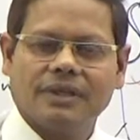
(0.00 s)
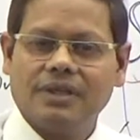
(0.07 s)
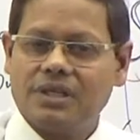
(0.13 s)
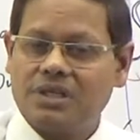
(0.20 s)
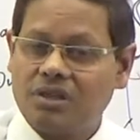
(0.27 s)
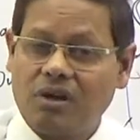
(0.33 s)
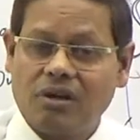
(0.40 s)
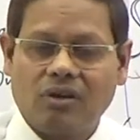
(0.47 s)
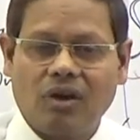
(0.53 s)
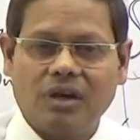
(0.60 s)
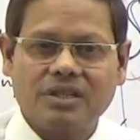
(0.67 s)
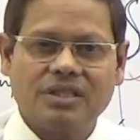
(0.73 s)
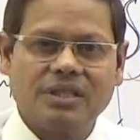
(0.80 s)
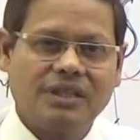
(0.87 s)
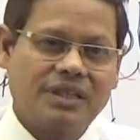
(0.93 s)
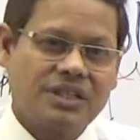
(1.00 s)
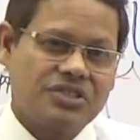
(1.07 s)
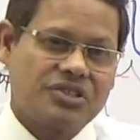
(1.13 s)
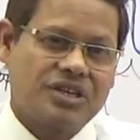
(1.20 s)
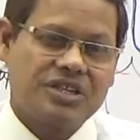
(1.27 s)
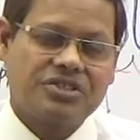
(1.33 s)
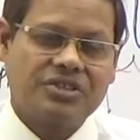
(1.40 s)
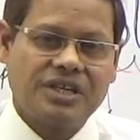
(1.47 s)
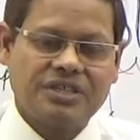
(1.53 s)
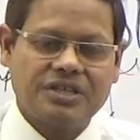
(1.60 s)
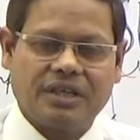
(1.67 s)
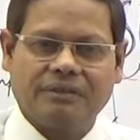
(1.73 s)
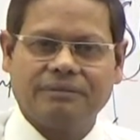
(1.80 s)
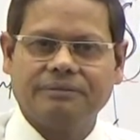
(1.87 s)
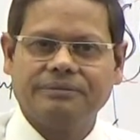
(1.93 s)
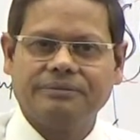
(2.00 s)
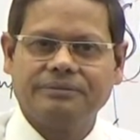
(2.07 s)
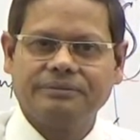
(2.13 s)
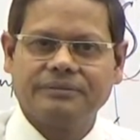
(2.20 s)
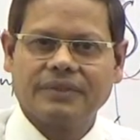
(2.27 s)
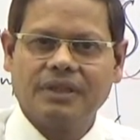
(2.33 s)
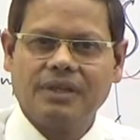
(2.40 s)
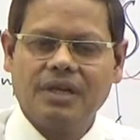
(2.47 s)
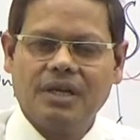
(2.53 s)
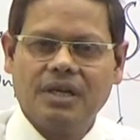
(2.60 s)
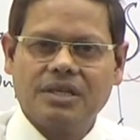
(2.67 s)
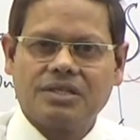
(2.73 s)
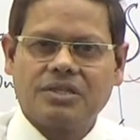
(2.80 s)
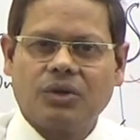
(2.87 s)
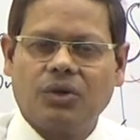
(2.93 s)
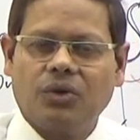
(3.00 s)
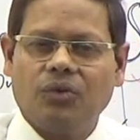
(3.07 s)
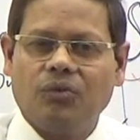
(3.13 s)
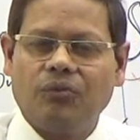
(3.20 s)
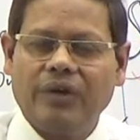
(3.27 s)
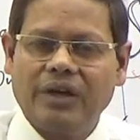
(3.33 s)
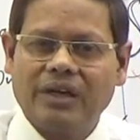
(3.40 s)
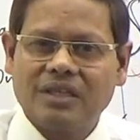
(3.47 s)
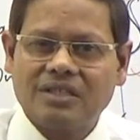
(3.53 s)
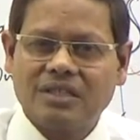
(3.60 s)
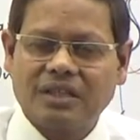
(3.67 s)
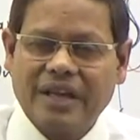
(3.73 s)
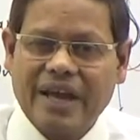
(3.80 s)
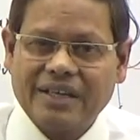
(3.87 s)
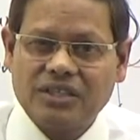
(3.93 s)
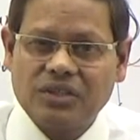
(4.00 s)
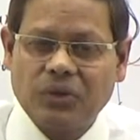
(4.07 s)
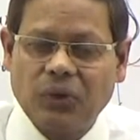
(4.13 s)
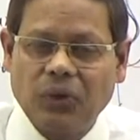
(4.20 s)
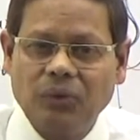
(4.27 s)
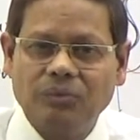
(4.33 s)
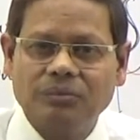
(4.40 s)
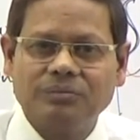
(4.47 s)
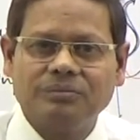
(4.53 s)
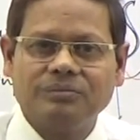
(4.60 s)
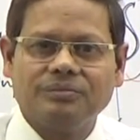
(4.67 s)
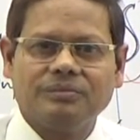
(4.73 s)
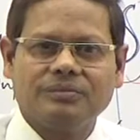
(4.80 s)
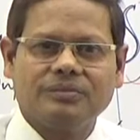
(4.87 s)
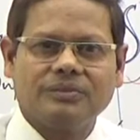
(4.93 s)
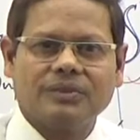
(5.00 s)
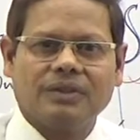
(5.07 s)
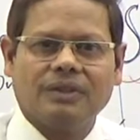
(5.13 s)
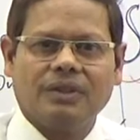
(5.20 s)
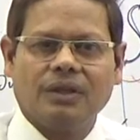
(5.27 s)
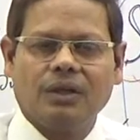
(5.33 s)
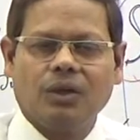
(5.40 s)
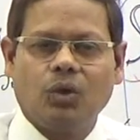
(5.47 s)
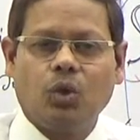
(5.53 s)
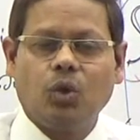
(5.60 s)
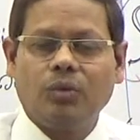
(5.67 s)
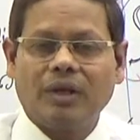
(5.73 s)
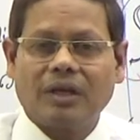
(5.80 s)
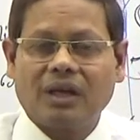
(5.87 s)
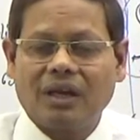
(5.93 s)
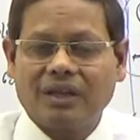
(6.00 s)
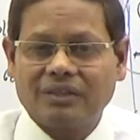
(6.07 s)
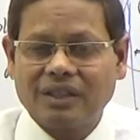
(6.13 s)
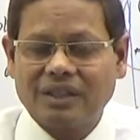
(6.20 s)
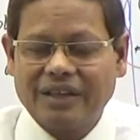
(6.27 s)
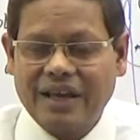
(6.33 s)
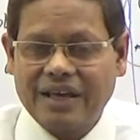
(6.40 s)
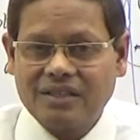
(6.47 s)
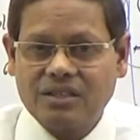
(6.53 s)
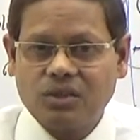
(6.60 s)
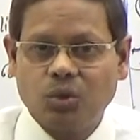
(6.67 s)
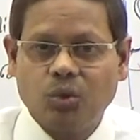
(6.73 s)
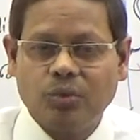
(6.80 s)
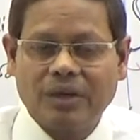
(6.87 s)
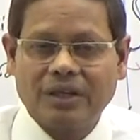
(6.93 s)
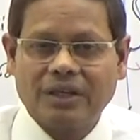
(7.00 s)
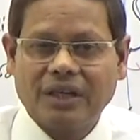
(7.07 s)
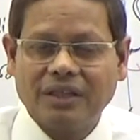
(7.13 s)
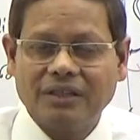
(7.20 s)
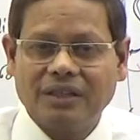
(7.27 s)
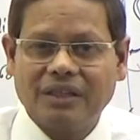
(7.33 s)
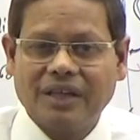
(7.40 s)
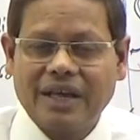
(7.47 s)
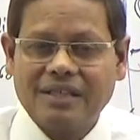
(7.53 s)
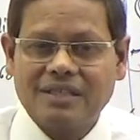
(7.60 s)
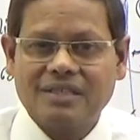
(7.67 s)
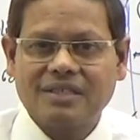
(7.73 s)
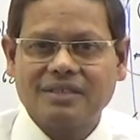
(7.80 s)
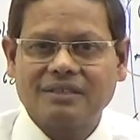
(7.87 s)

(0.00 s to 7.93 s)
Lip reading: It's not origin, it is destination. So where does the tax go? Who will collect the tax? Who will retain the tax?